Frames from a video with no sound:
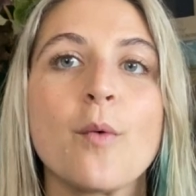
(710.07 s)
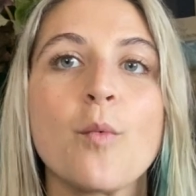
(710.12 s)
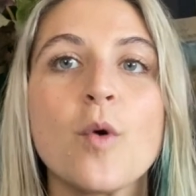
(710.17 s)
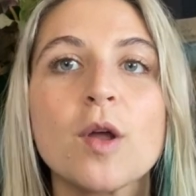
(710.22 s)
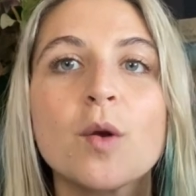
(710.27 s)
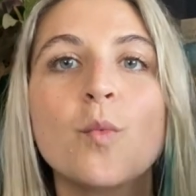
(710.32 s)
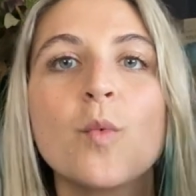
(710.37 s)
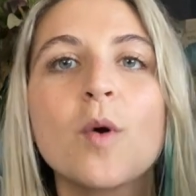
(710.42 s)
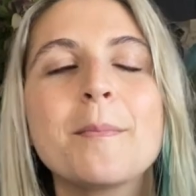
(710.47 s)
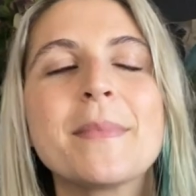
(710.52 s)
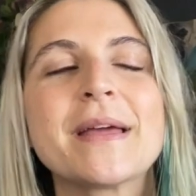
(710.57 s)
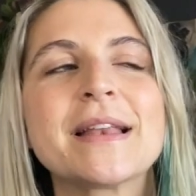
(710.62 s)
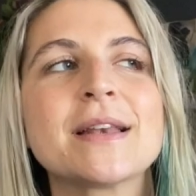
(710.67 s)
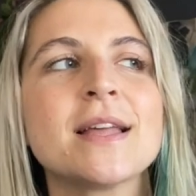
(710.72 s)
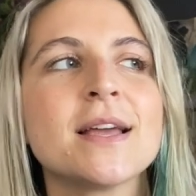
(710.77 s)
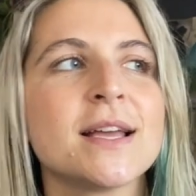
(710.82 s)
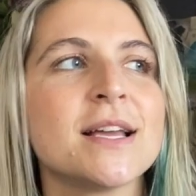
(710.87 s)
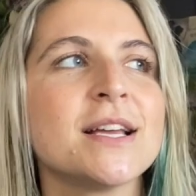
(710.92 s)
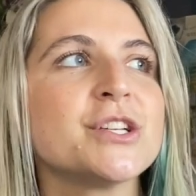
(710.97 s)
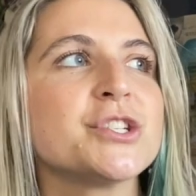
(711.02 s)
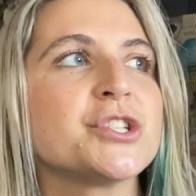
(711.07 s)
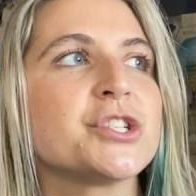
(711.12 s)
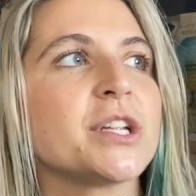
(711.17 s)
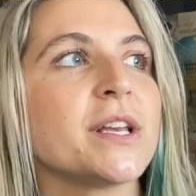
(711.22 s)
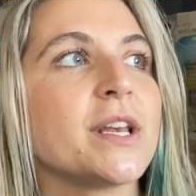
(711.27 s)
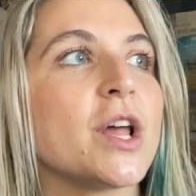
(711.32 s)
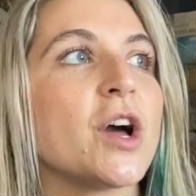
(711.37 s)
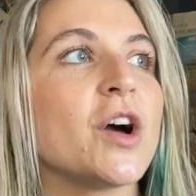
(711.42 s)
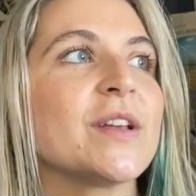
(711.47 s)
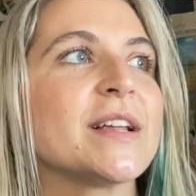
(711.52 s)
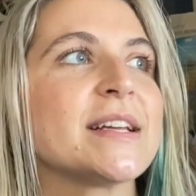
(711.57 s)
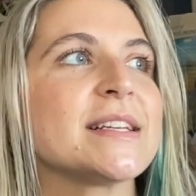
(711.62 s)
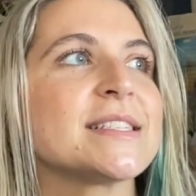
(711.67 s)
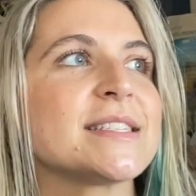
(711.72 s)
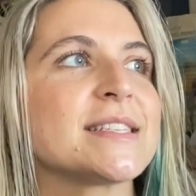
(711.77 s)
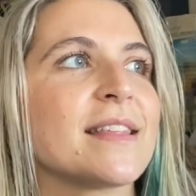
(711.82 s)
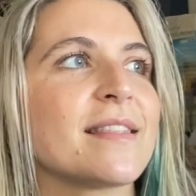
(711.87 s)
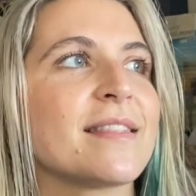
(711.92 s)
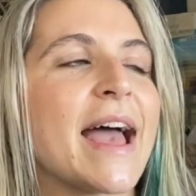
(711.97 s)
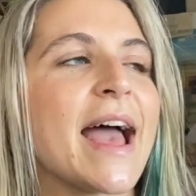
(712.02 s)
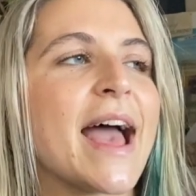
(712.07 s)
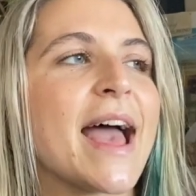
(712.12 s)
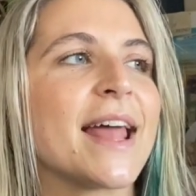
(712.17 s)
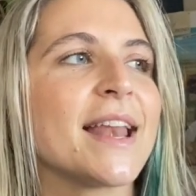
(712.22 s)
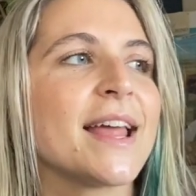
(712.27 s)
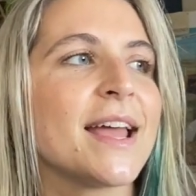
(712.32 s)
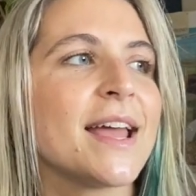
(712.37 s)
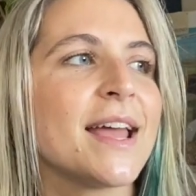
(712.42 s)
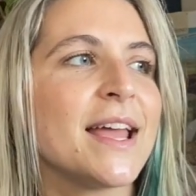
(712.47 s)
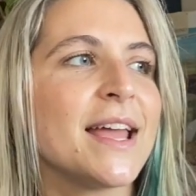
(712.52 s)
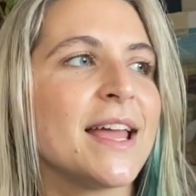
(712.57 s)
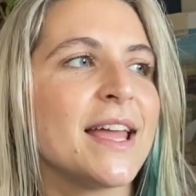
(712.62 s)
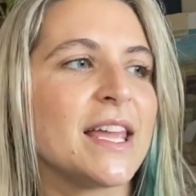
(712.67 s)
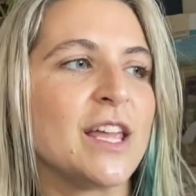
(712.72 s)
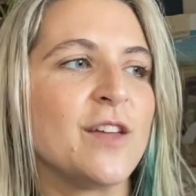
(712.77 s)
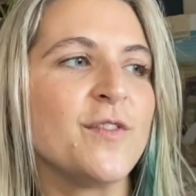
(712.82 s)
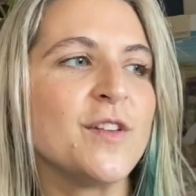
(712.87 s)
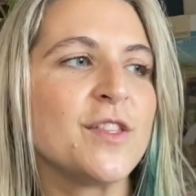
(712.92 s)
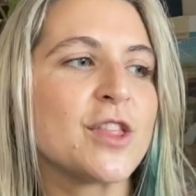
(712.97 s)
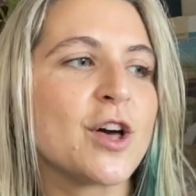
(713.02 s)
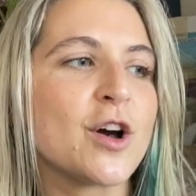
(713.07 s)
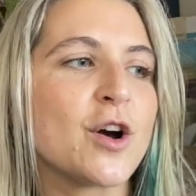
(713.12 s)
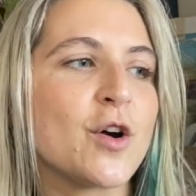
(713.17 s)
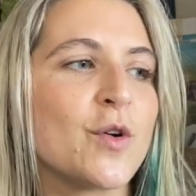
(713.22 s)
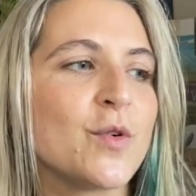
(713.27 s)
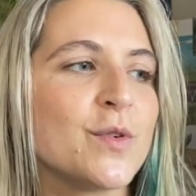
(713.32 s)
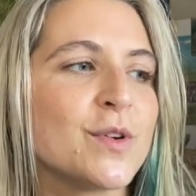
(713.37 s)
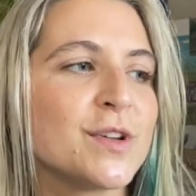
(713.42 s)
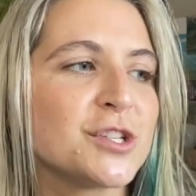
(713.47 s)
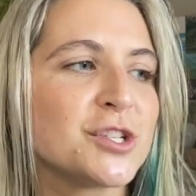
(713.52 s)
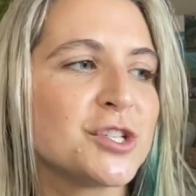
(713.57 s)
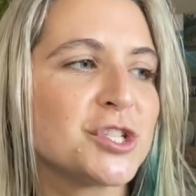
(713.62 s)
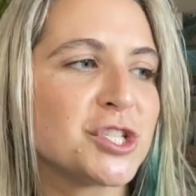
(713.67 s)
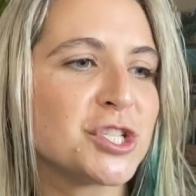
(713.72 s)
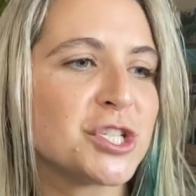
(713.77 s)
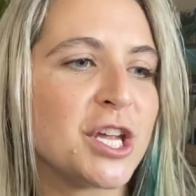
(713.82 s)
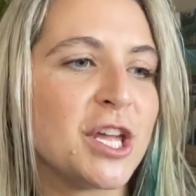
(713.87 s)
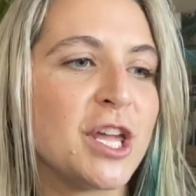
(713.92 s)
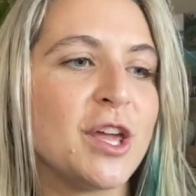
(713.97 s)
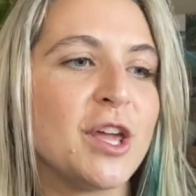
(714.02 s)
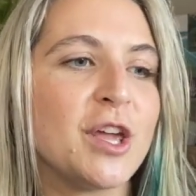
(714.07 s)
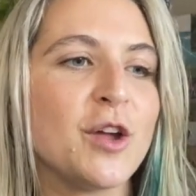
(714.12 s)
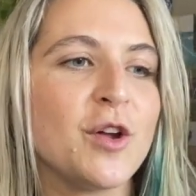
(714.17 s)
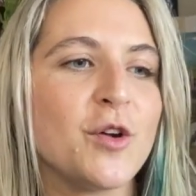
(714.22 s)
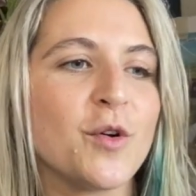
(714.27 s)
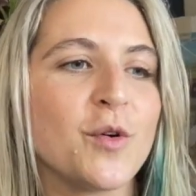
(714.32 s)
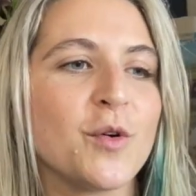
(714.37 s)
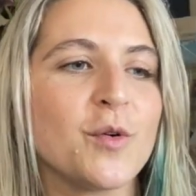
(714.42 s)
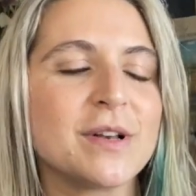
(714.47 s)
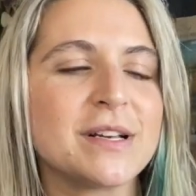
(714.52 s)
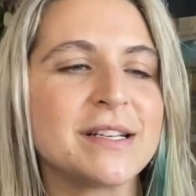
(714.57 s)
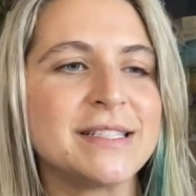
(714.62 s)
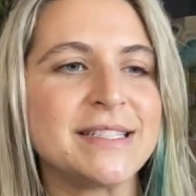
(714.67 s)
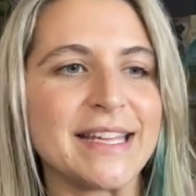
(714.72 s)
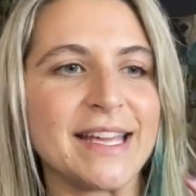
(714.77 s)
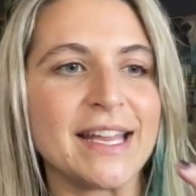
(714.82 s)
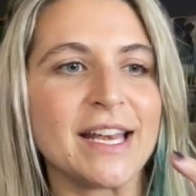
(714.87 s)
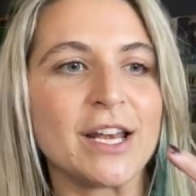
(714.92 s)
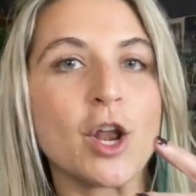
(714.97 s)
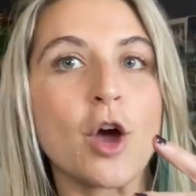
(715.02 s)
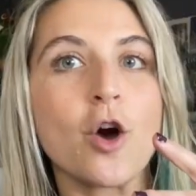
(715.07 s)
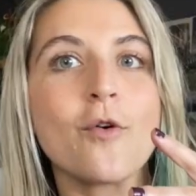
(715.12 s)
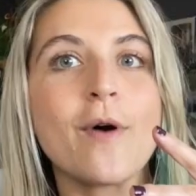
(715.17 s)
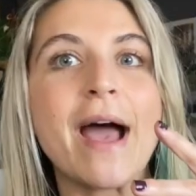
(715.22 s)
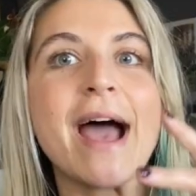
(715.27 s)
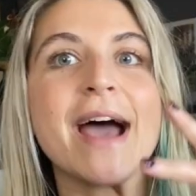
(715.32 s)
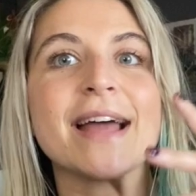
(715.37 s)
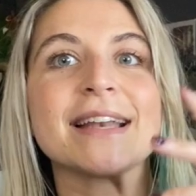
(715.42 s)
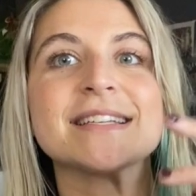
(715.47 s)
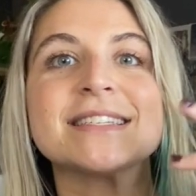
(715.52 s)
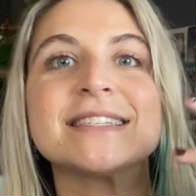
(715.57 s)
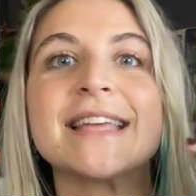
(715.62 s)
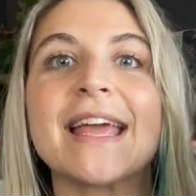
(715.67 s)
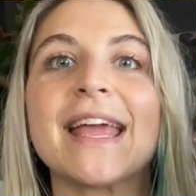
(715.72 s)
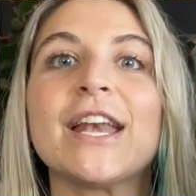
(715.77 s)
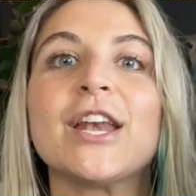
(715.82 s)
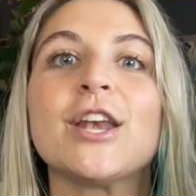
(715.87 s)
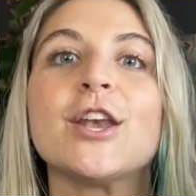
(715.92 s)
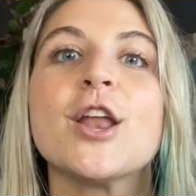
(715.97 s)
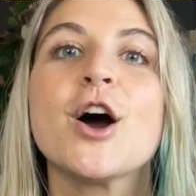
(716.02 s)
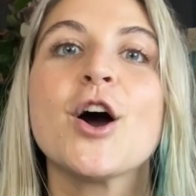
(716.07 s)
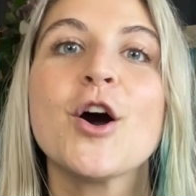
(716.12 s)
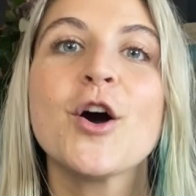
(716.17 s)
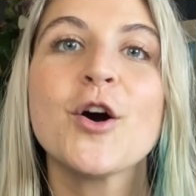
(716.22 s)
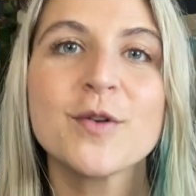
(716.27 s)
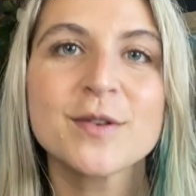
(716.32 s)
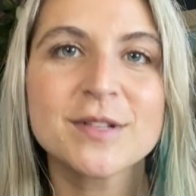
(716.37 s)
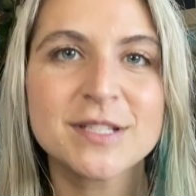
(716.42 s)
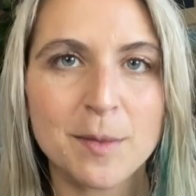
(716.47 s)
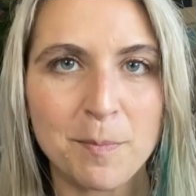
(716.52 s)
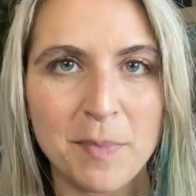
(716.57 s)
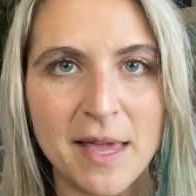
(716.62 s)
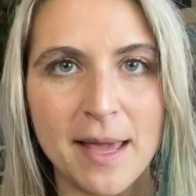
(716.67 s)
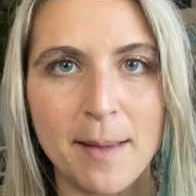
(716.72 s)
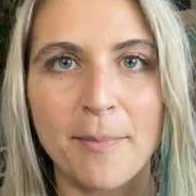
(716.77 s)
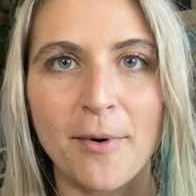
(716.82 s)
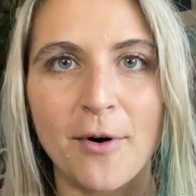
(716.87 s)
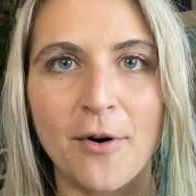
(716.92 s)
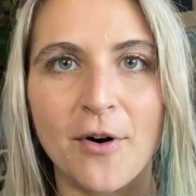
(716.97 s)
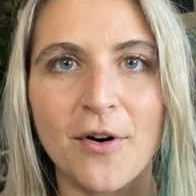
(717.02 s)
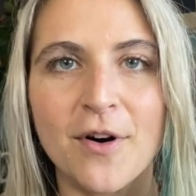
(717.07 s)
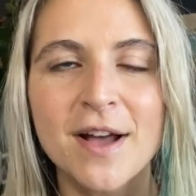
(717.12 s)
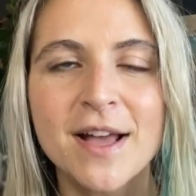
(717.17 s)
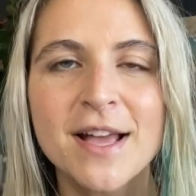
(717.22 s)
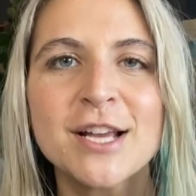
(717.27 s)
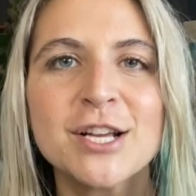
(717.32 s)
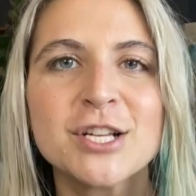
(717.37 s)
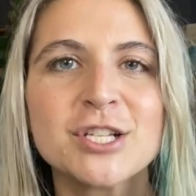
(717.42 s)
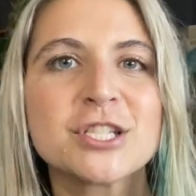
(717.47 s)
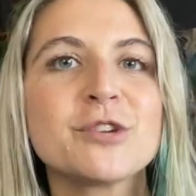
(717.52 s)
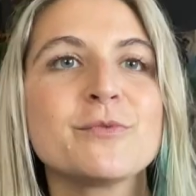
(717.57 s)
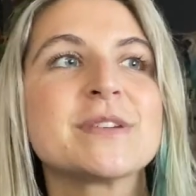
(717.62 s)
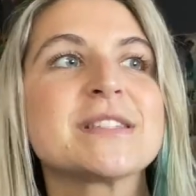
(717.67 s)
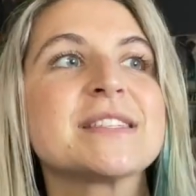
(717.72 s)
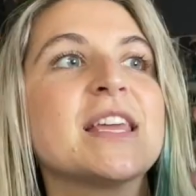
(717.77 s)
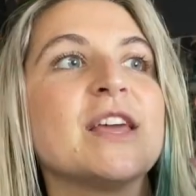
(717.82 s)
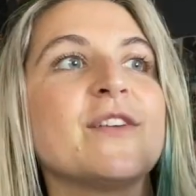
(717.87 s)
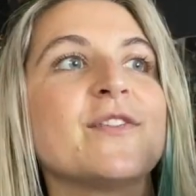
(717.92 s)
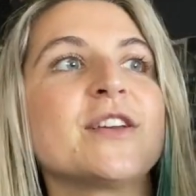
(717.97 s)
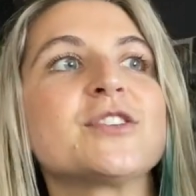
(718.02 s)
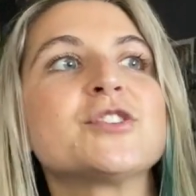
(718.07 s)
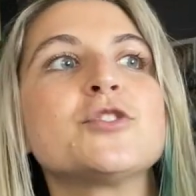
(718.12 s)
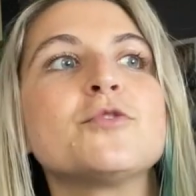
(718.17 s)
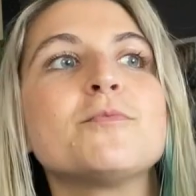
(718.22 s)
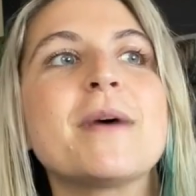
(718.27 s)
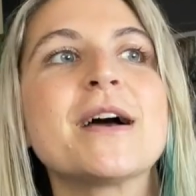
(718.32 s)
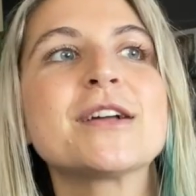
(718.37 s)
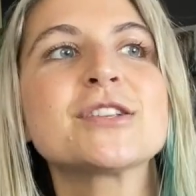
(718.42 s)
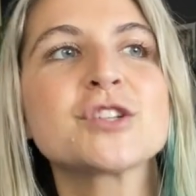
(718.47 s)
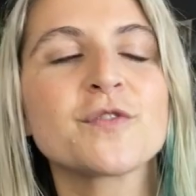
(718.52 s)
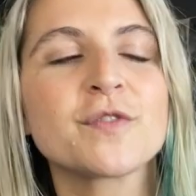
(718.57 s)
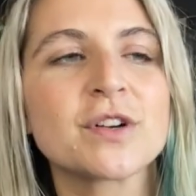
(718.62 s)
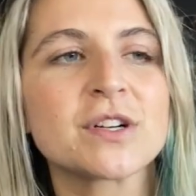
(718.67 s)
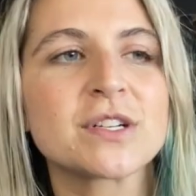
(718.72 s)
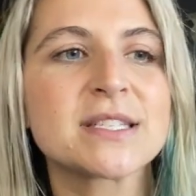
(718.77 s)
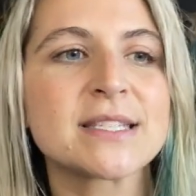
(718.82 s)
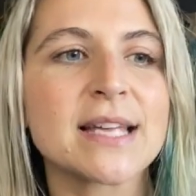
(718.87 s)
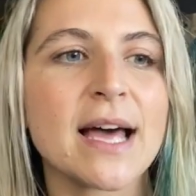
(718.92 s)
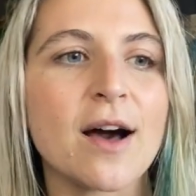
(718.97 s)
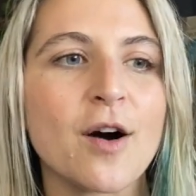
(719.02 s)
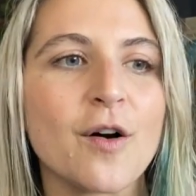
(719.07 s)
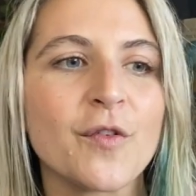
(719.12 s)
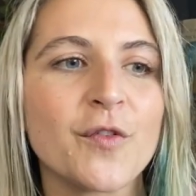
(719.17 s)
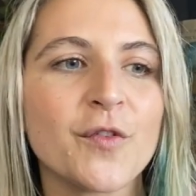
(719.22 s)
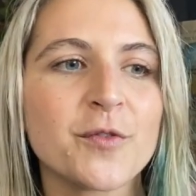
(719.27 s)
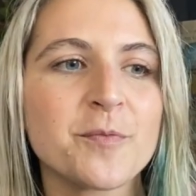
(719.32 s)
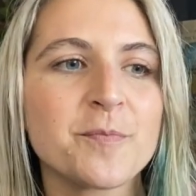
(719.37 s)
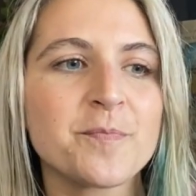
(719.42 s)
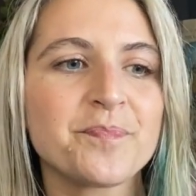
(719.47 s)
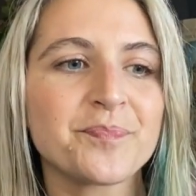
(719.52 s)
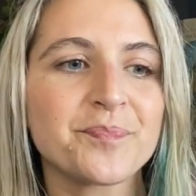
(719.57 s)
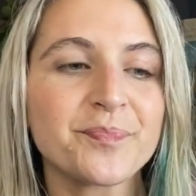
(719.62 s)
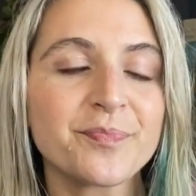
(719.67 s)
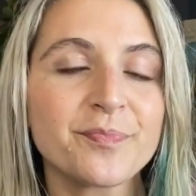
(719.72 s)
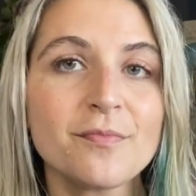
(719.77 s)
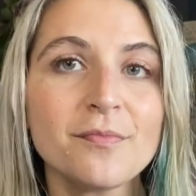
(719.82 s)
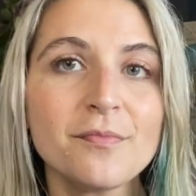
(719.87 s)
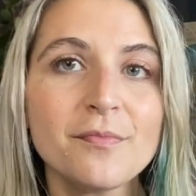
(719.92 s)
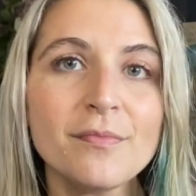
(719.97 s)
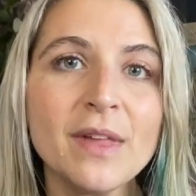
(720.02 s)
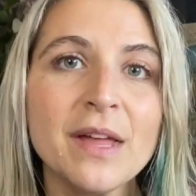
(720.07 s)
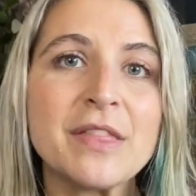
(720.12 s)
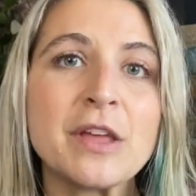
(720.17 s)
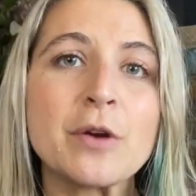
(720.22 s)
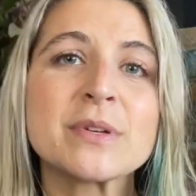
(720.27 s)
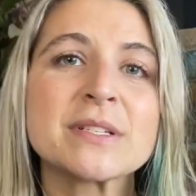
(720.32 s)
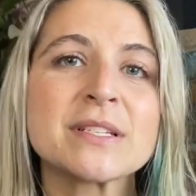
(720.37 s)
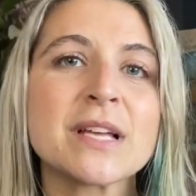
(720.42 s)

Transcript: One woman, she noticed that even though she didn't know how to say no to people, she was giving too much of herself. There was